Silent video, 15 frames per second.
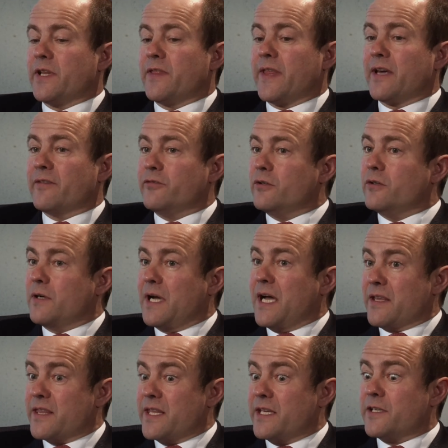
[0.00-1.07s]
And therefore,
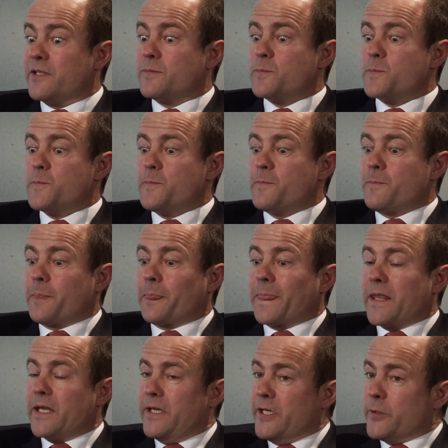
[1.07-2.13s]
I think
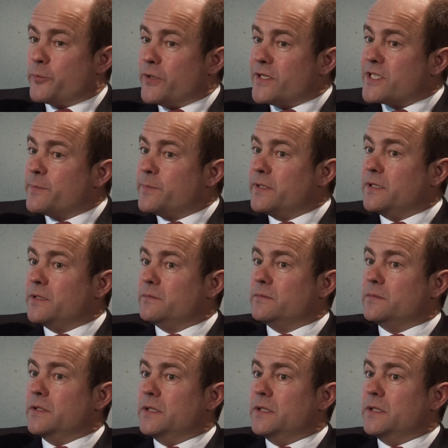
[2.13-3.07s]
in principle,